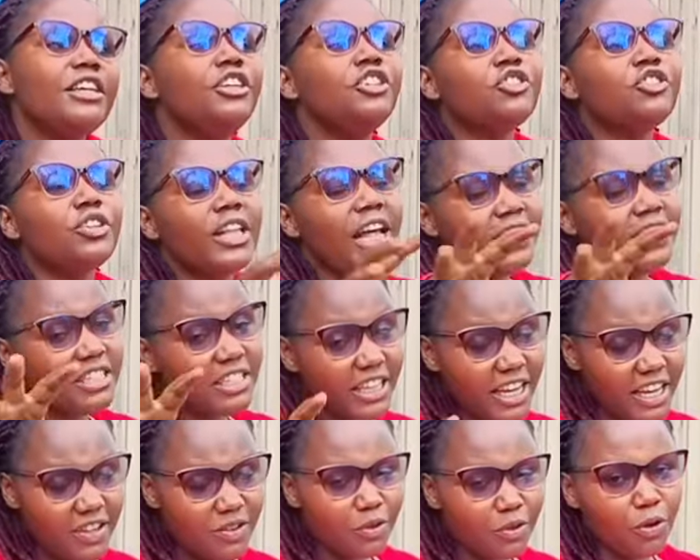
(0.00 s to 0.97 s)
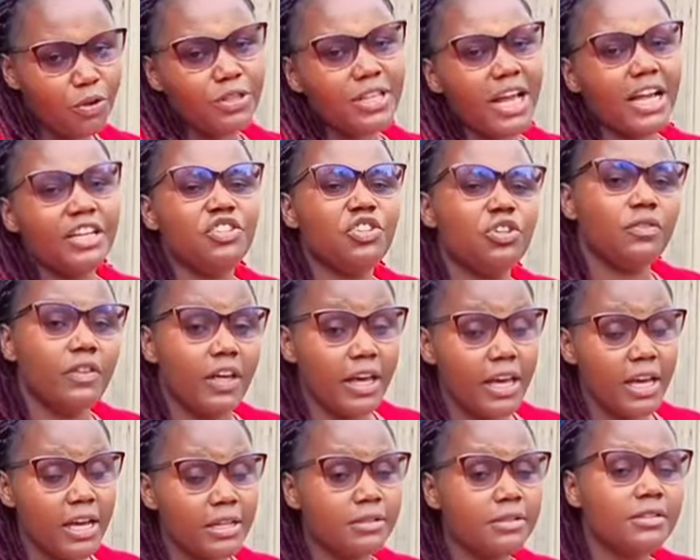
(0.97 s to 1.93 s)
so that in case you're touching the
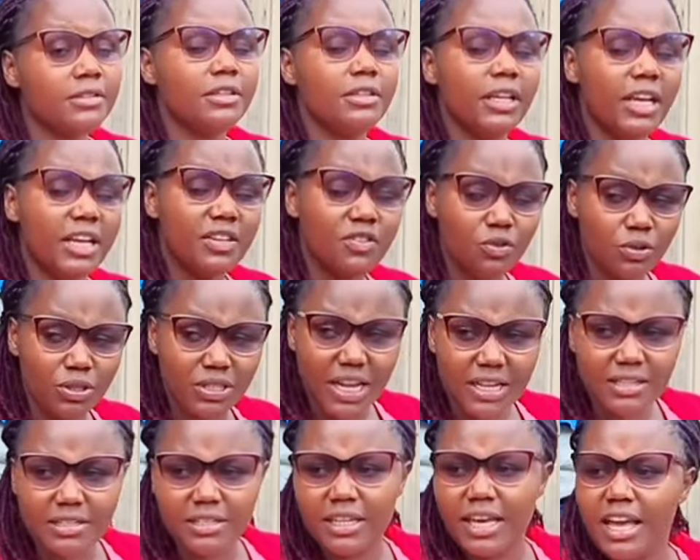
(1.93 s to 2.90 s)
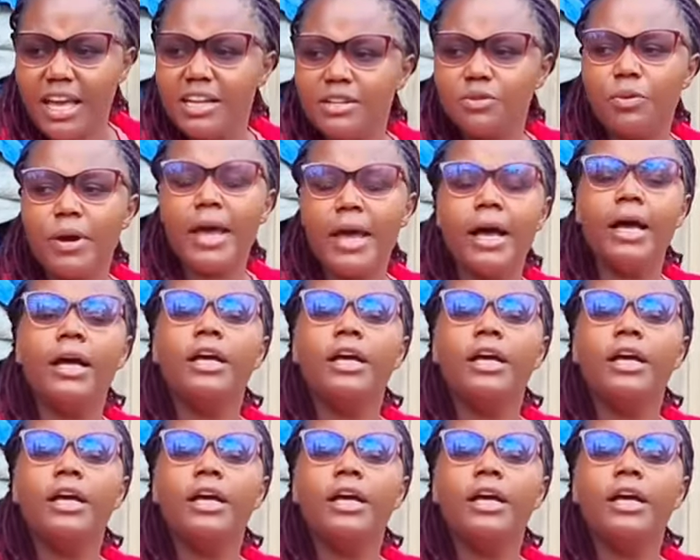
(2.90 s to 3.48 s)
hens, in case you're touching anywhere,